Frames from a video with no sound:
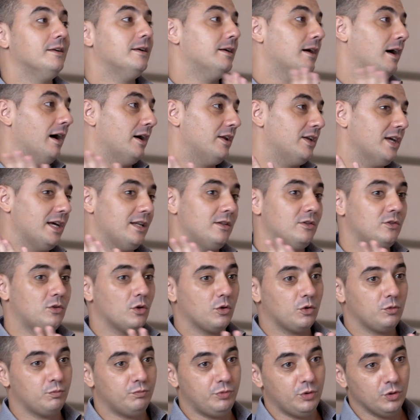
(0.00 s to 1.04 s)
And then the
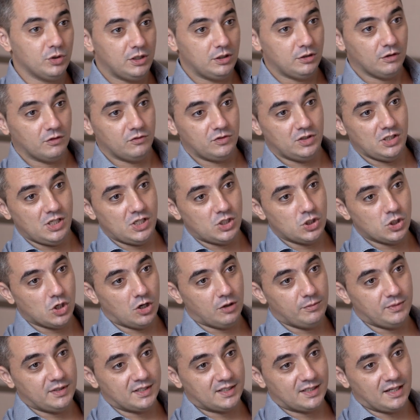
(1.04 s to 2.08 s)
beauty of this job
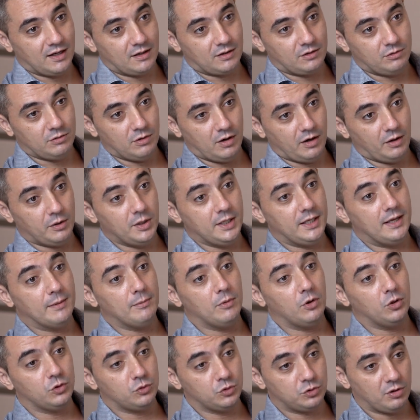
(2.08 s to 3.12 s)
is you are really
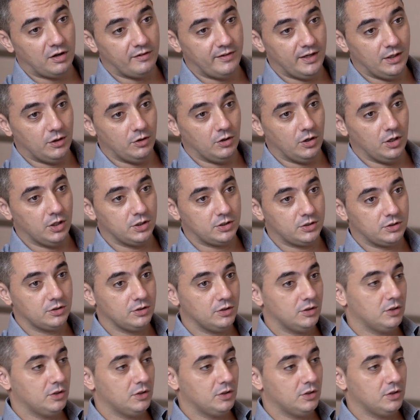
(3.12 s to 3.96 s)
able to travel a lot.